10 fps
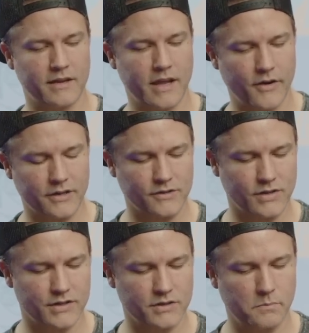characters
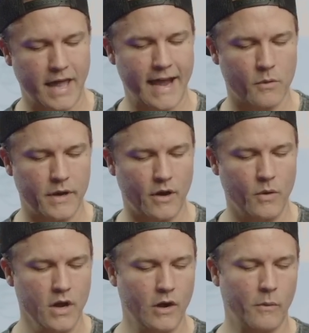such as Black Widow
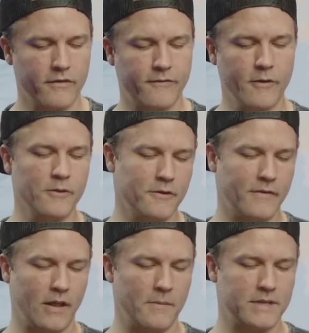were further
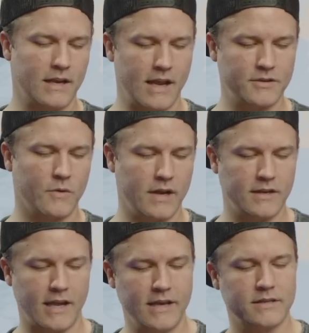developed and integrated
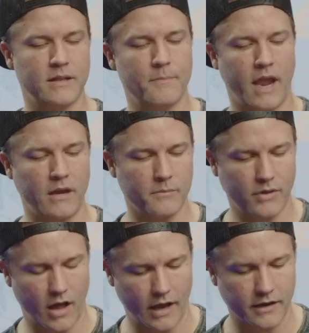into the main
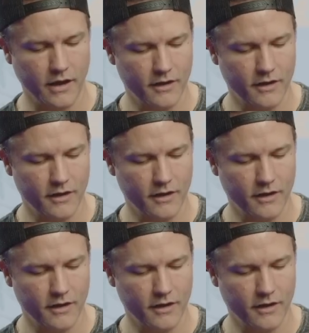plot.